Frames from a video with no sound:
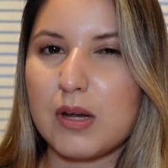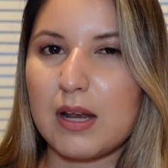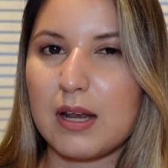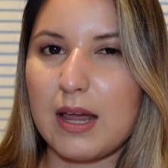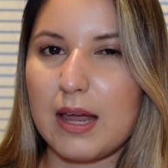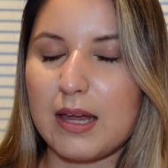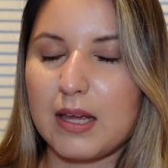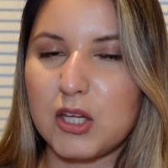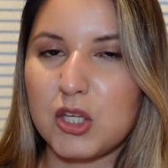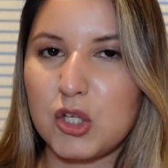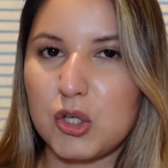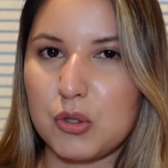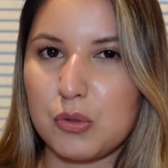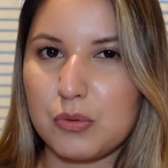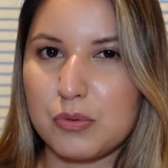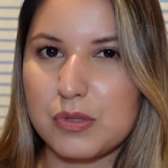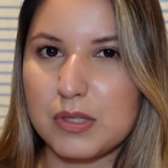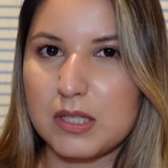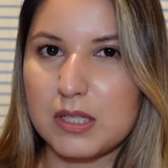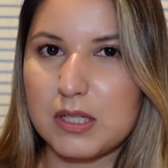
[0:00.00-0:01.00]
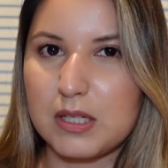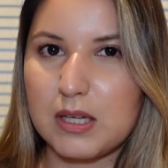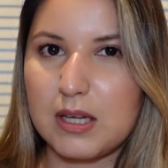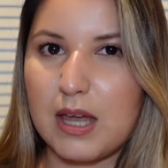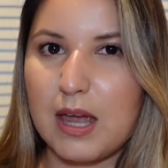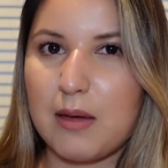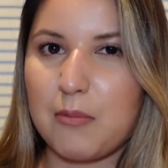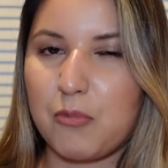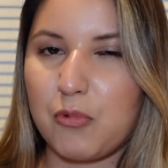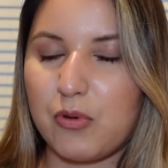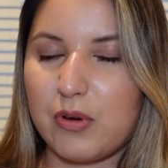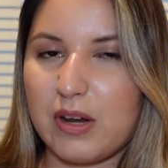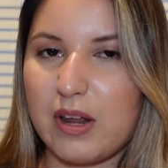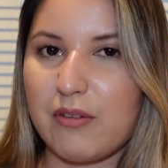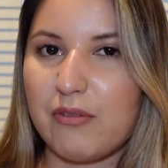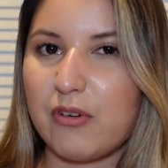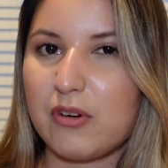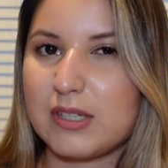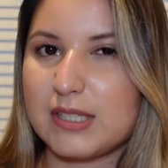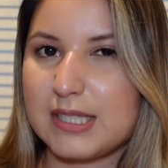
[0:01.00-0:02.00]
like using and would
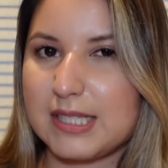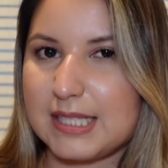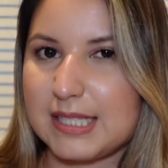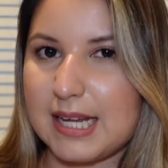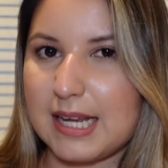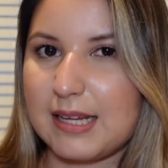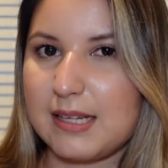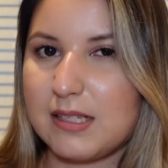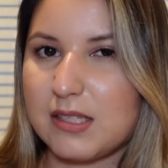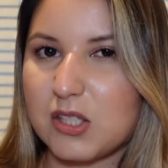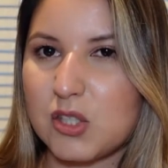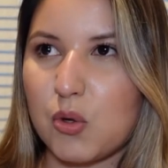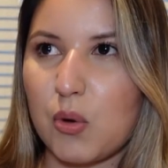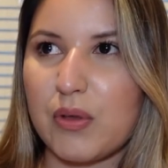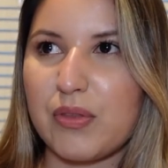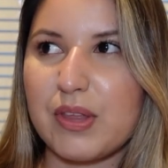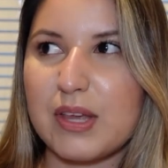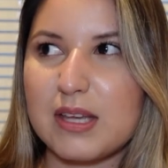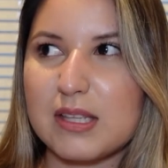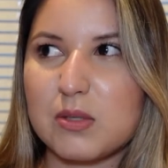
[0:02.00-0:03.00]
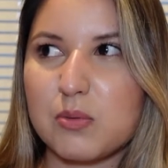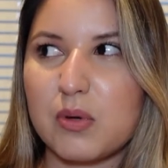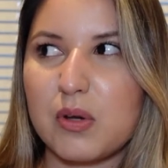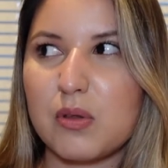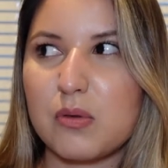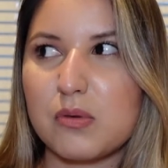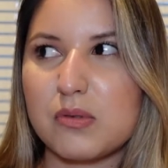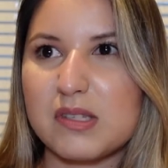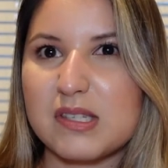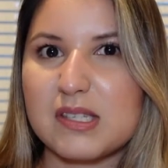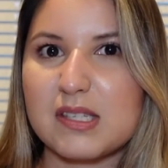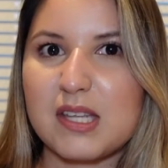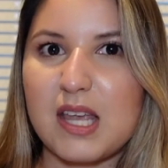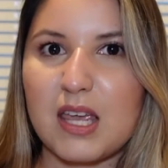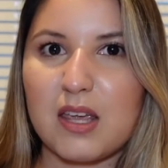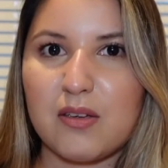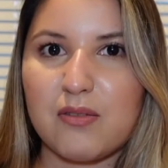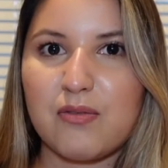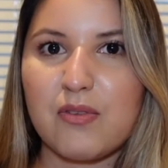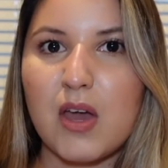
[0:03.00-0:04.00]
never date. So I think it's one of those
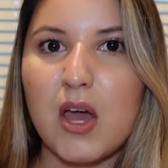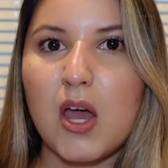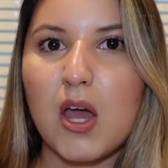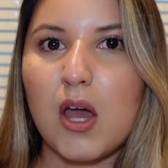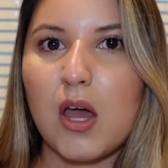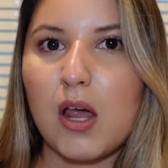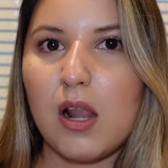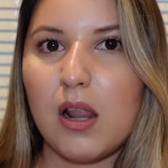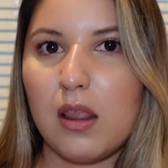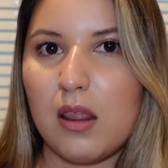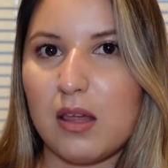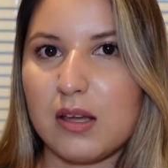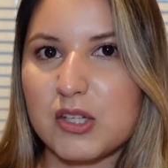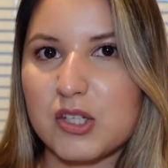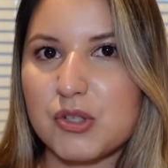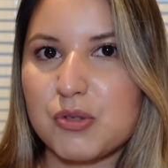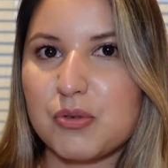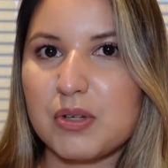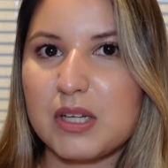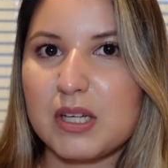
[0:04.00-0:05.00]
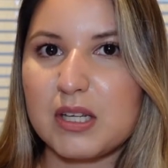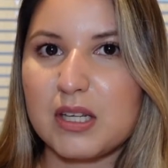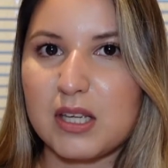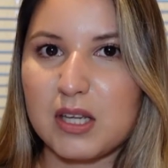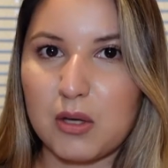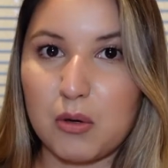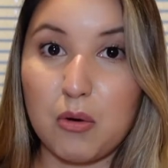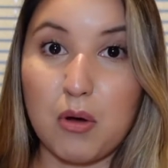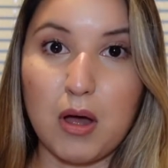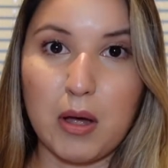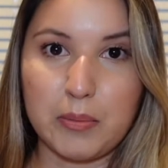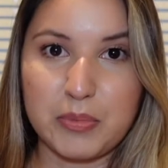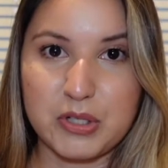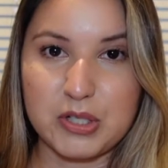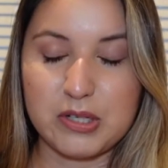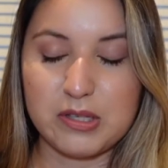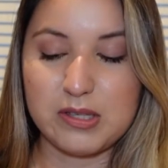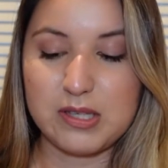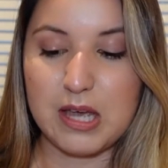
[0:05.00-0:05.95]
safe luxury heel options